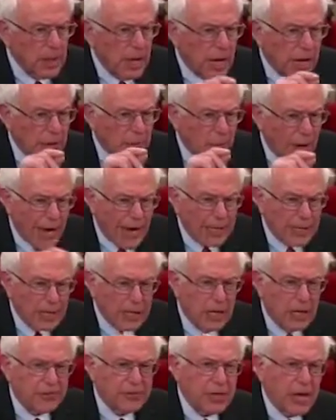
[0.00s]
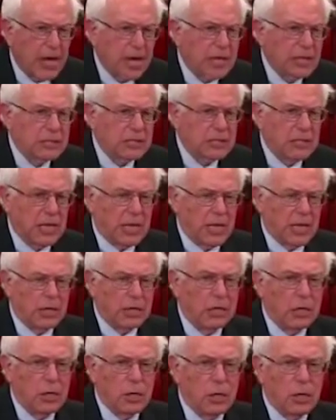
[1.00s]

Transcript: Iraq and Afghanistan